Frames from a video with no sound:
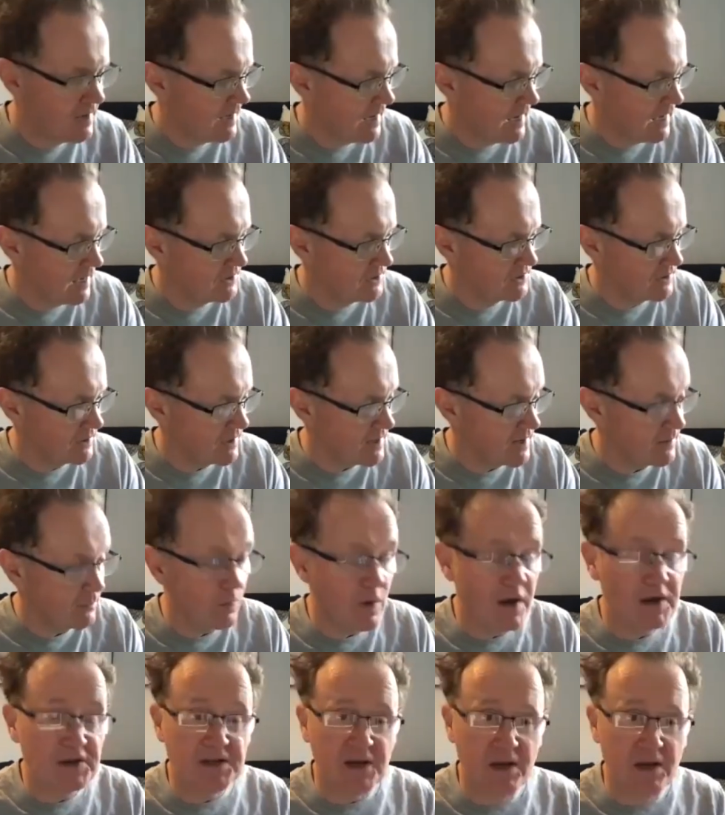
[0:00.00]
and it
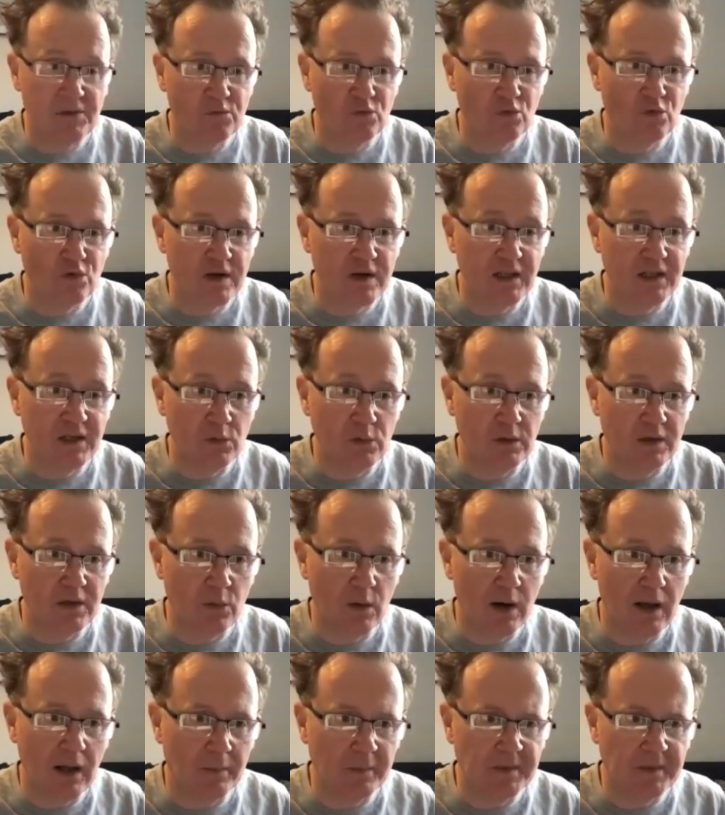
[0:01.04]
went down really, really well.